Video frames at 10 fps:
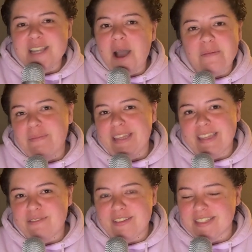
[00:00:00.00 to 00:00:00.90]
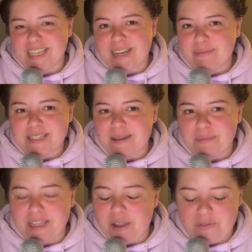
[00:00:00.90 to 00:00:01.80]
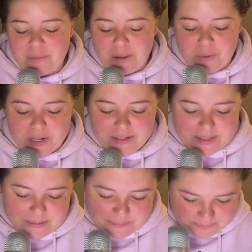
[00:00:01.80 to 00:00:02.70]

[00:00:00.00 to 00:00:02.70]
not me that feels like I'm stumbling over my words.